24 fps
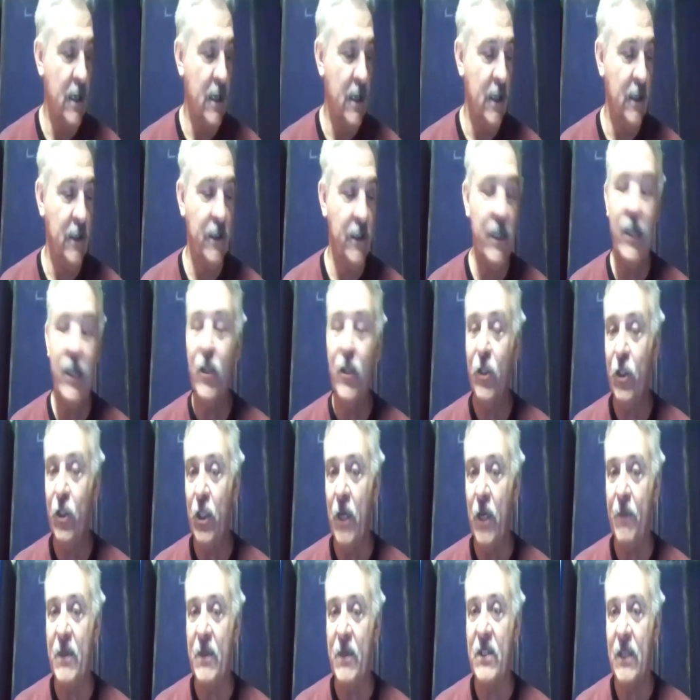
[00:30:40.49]
leadership
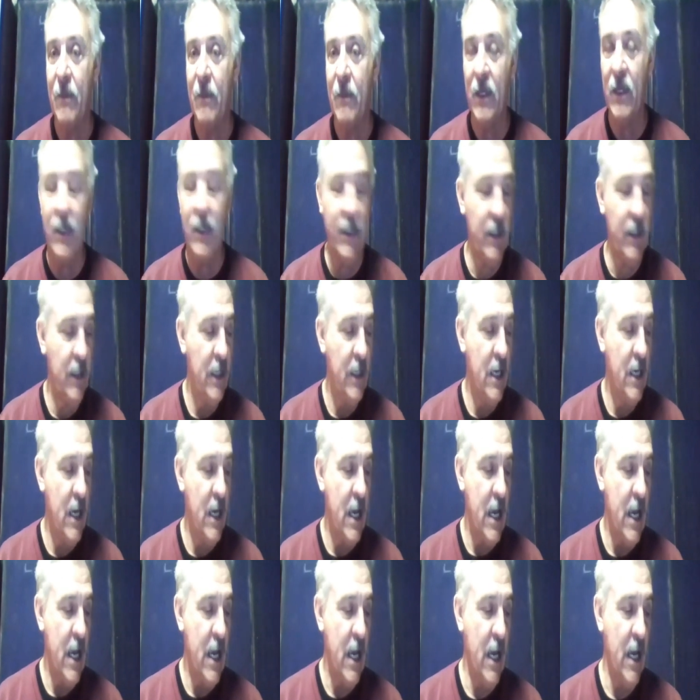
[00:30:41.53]
and stability.
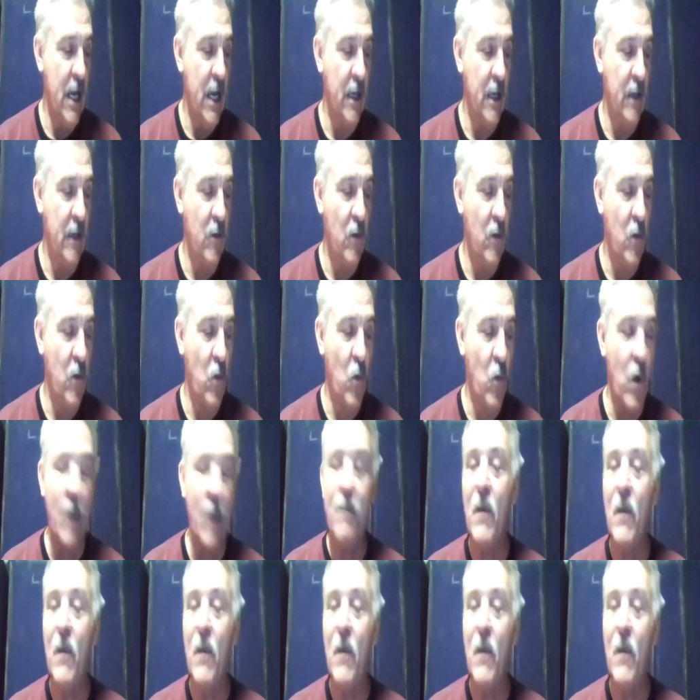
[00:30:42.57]
What must